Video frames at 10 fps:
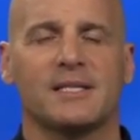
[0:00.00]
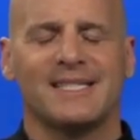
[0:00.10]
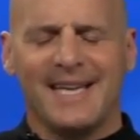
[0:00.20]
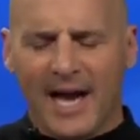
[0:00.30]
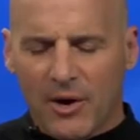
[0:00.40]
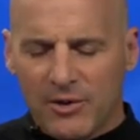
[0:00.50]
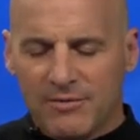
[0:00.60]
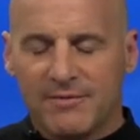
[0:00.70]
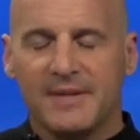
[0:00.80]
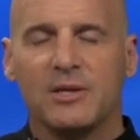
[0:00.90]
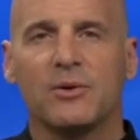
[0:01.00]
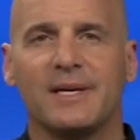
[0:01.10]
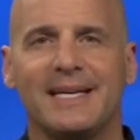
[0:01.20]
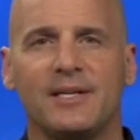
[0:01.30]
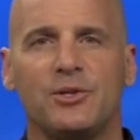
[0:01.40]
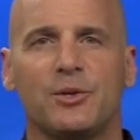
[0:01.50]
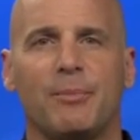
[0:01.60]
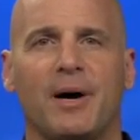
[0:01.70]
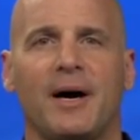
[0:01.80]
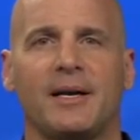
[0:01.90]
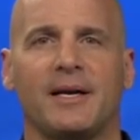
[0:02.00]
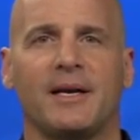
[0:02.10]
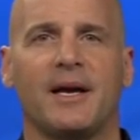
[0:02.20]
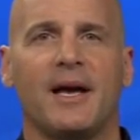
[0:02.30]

See how you feel in your body,